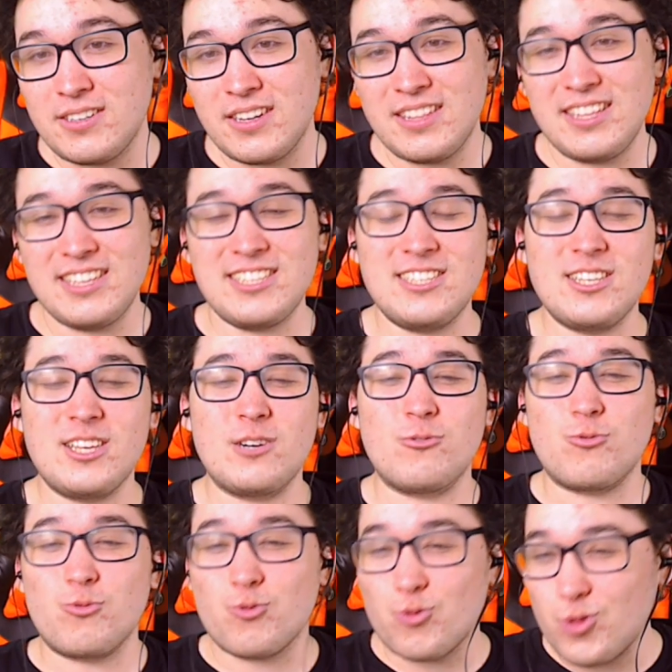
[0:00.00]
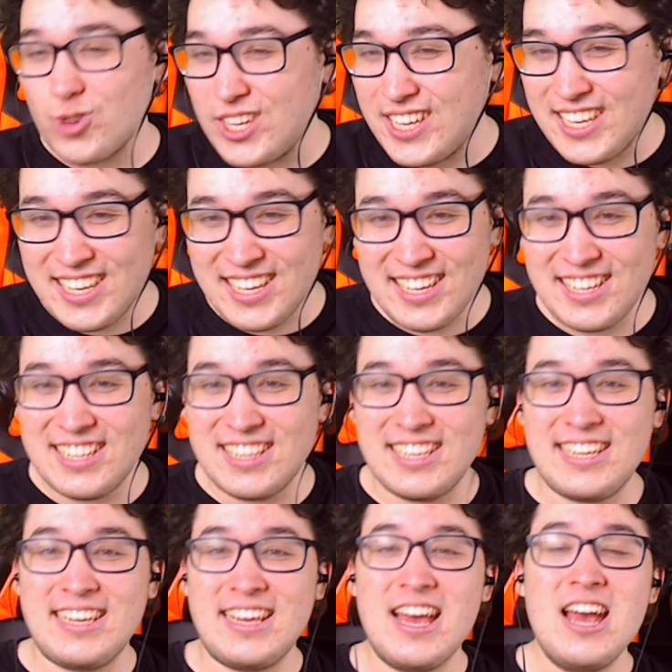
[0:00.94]
This is going to
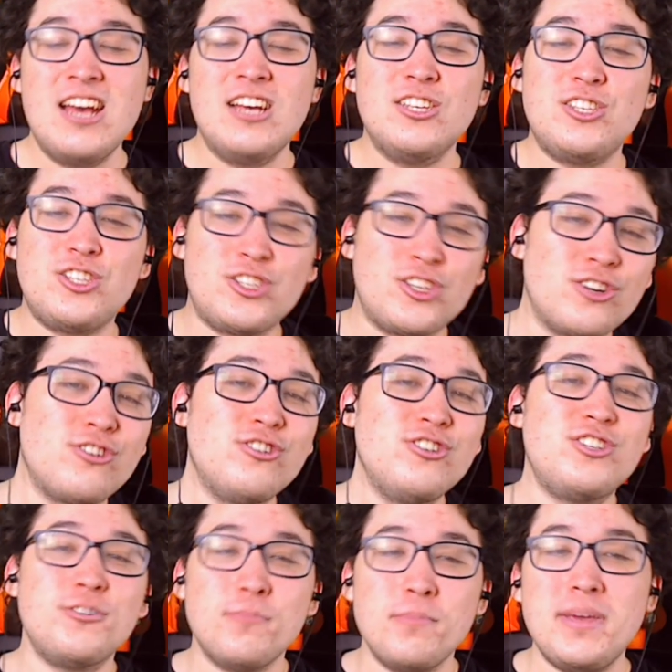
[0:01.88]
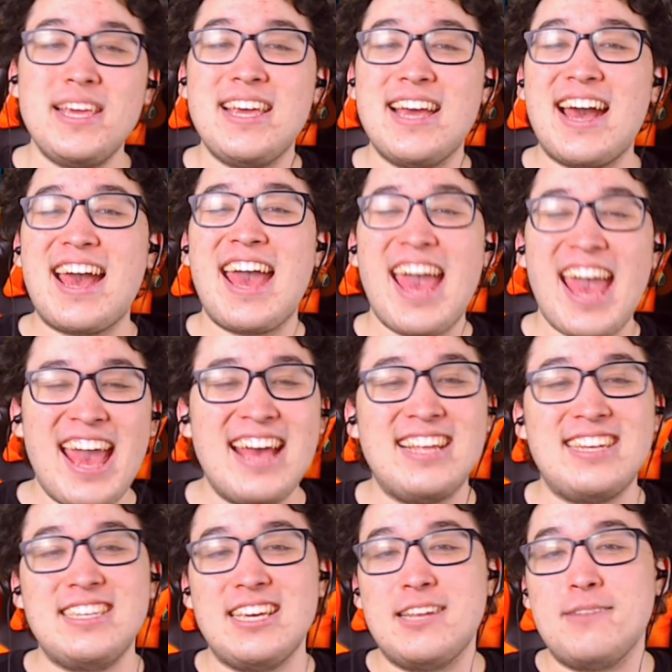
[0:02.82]
really surge me
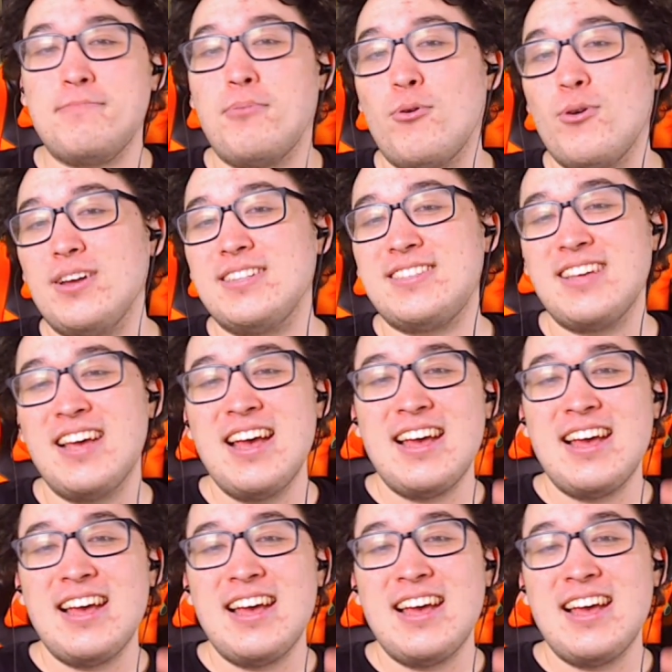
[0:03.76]
ahead in points.